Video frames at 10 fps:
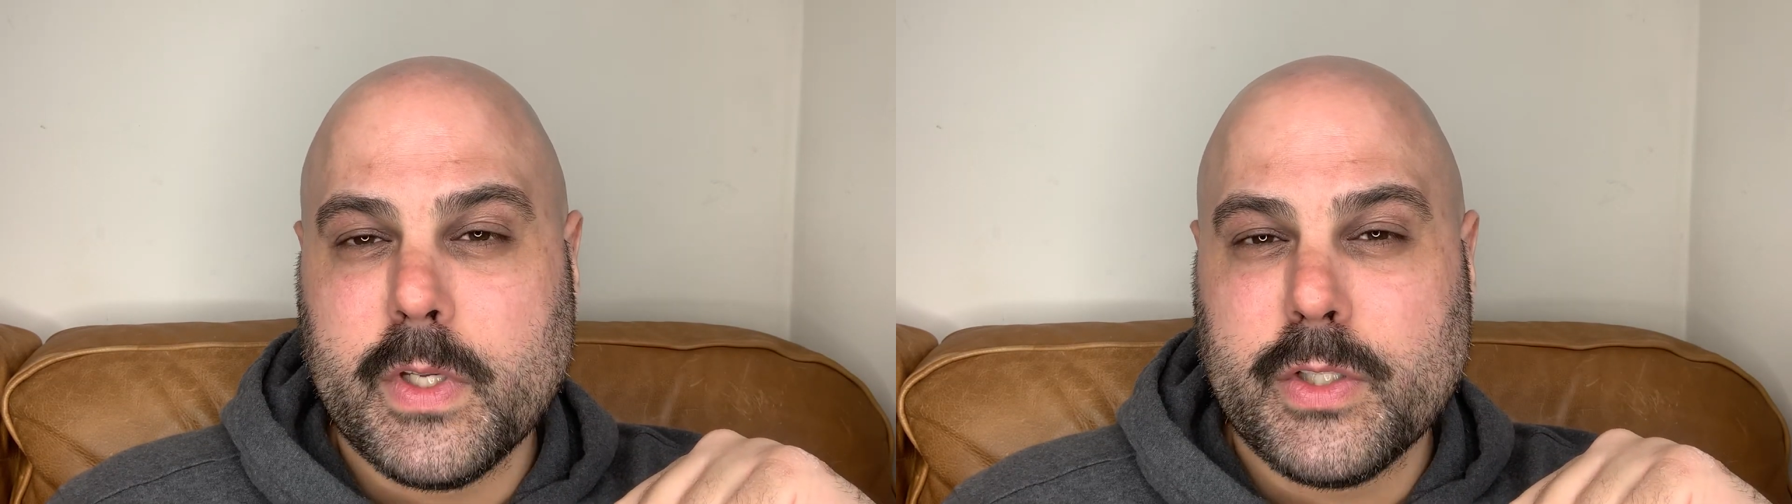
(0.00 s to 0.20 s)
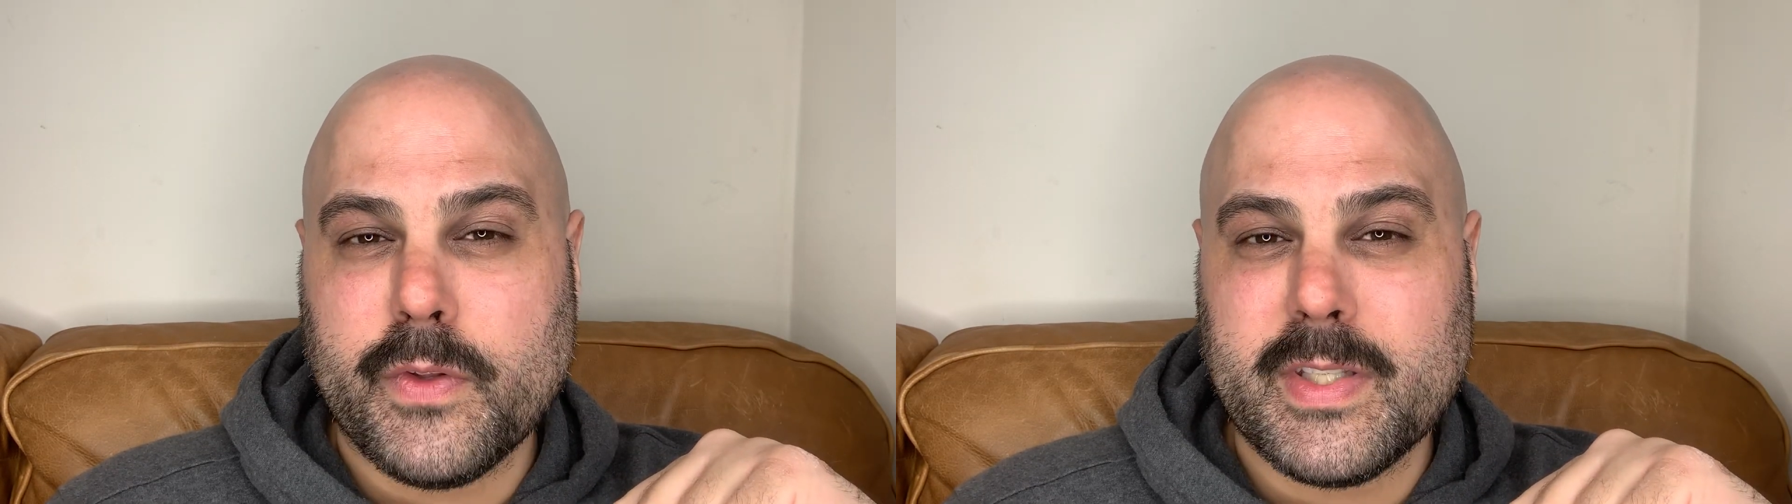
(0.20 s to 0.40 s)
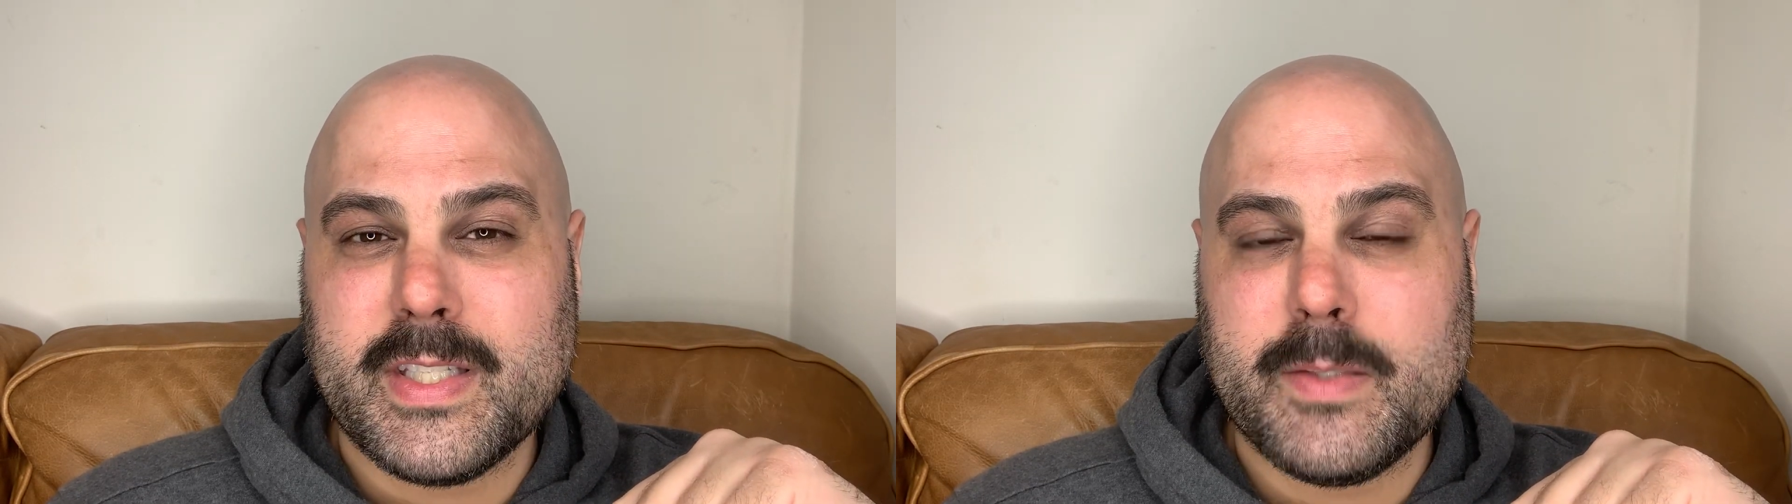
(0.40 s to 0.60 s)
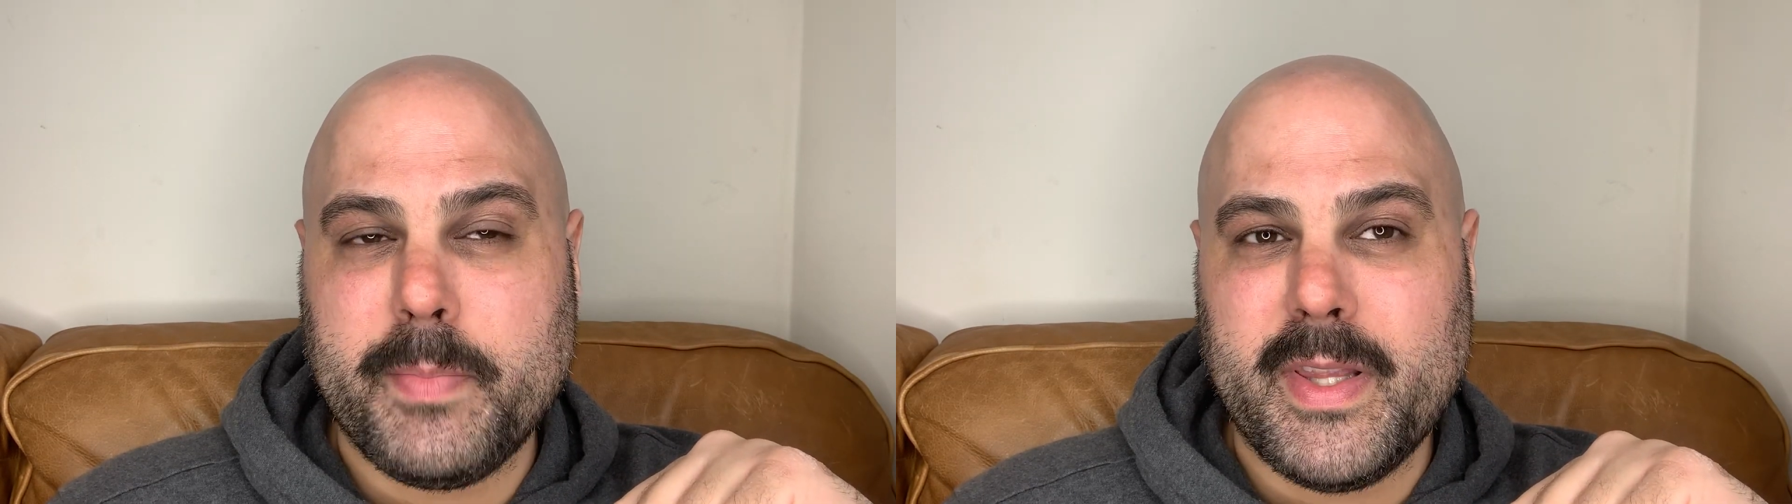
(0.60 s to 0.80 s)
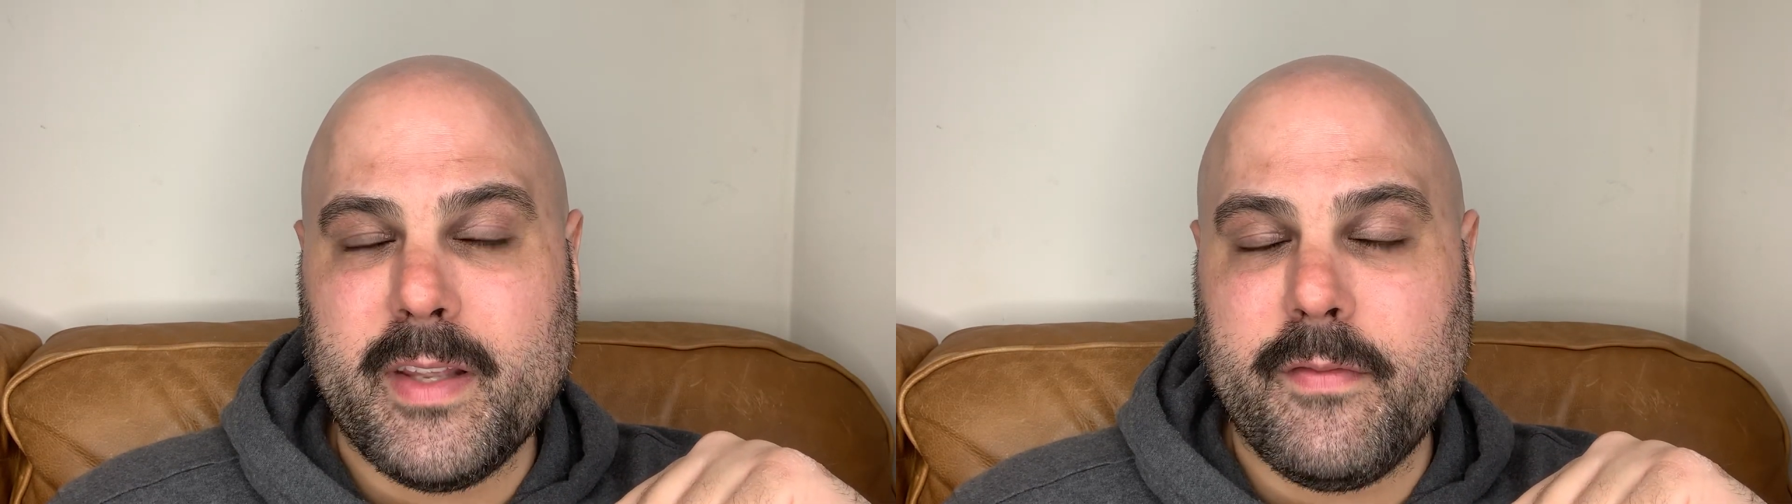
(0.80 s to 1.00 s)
So this has been the